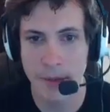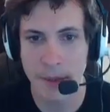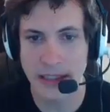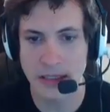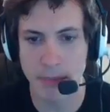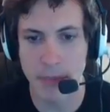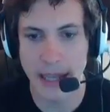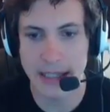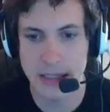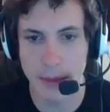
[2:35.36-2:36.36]
It's a
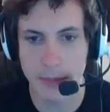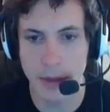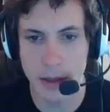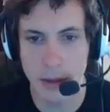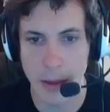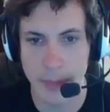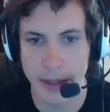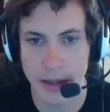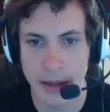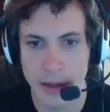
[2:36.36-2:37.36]
messed up murder weapon.
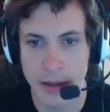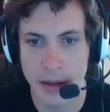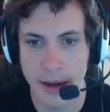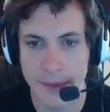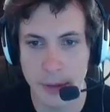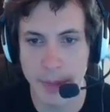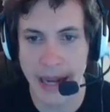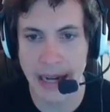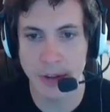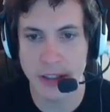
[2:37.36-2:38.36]
I feel
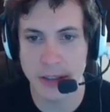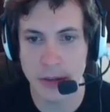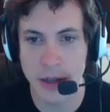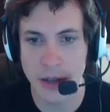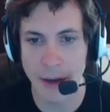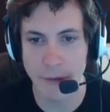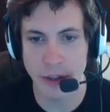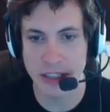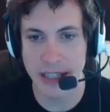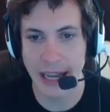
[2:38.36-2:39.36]
bad. Not for the
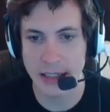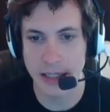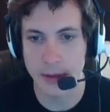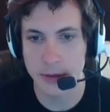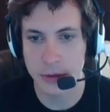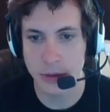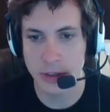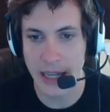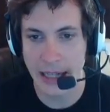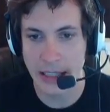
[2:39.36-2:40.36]
snakes, though. Screw
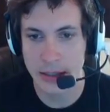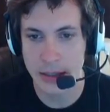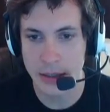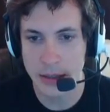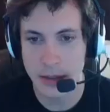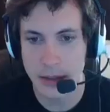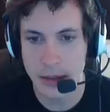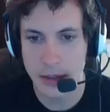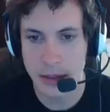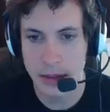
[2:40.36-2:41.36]
snakes.
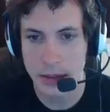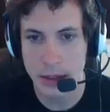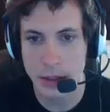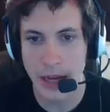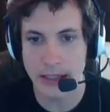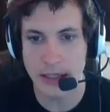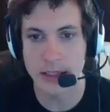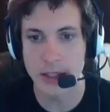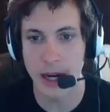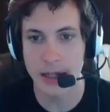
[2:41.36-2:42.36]
You guys
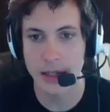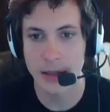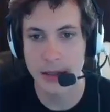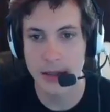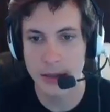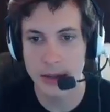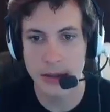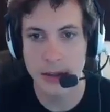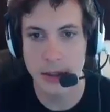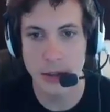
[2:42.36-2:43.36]
suck.
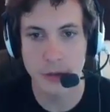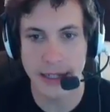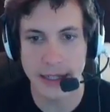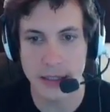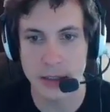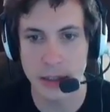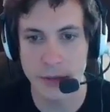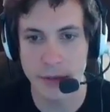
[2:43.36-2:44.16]
You freaking deserve...